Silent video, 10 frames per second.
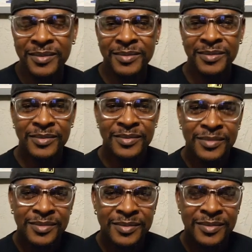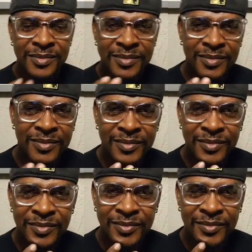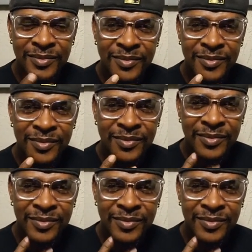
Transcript: (silence)